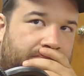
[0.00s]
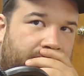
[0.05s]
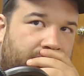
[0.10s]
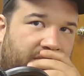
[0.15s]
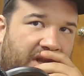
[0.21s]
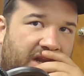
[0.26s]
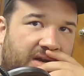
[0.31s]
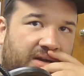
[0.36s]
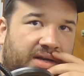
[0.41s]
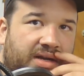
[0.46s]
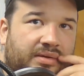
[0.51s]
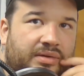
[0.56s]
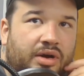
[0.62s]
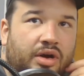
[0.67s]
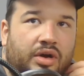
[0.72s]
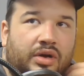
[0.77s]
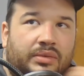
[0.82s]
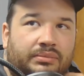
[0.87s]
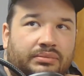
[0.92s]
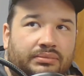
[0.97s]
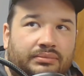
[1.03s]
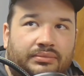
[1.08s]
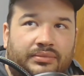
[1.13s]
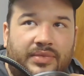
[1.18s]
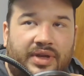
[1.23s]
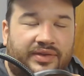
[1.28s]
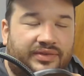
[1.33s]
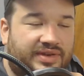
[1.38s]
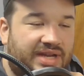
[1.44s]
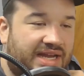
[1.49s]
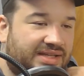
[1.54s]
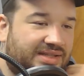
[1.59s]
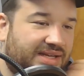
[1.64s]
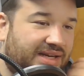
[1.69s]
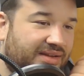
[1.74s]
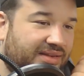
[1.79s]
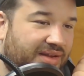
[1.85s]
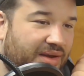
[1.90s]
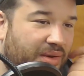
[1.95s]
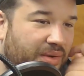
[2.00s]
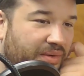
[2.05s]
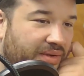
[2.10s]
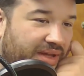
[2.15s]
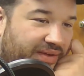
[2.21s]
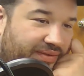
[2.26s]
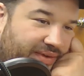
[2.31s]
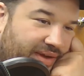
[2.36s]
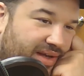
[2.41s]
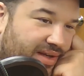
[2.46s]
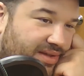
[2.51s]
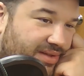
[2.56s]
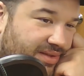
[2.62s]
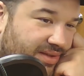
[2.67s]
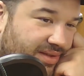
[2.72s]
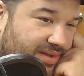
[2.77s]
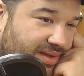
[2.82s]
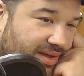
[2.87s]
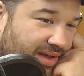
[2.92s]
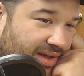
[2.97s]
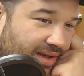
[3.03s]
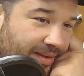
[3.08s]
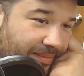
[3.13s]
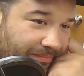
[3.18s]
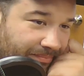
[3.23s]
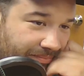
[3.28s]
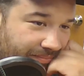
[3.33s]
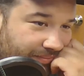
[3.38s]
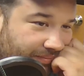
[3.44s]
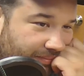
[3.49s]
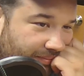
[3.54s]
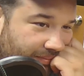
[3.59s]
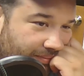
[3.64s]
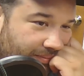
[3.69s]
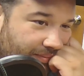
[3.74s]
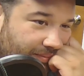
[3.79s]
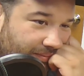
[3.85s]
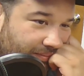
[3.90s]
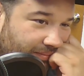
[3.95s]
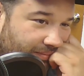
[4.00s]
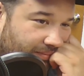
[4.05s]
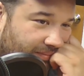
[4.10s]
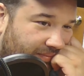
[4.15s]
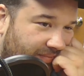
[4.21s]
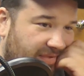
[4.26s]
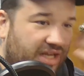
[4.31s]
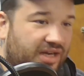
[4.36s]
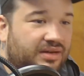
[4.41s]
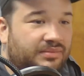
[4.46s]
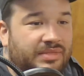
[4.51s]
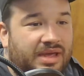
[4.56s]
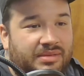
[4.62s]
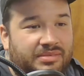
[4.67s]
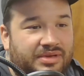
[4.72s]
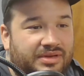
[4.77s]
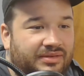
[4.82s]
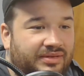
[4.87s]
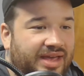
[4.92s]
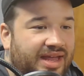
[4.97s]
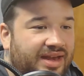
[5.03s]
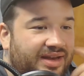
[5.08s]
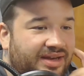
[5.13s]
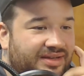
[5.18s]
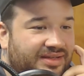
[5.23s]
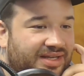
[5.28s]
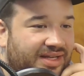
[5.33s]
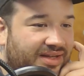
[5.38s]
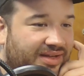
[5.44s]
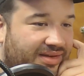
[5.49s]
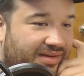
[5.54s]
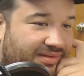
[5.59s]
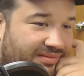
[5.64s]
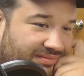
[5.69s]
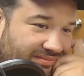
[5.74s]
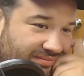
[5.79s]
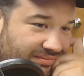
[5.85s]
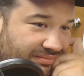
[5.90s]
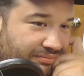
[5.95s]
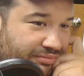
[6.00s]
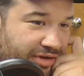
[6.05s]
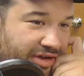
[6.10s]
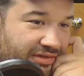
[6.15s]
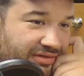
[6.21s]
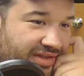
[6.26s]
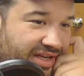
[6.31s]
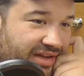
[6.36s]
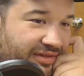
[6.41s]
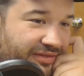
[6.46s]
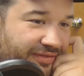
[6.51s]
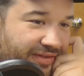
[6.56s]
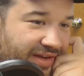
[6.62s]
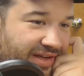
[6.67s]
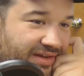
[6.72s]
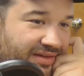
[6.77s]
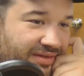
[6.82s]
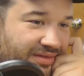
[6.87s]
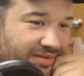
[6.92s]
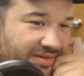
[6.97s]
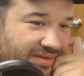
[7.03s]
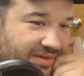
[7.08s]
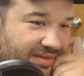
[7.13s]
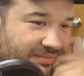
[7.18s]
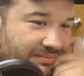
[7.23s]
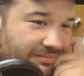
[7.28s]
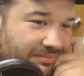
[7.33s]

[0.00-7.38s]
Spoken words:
you're home. You test out the OnlyFans. Maybe you get into Belle Delphine, who's...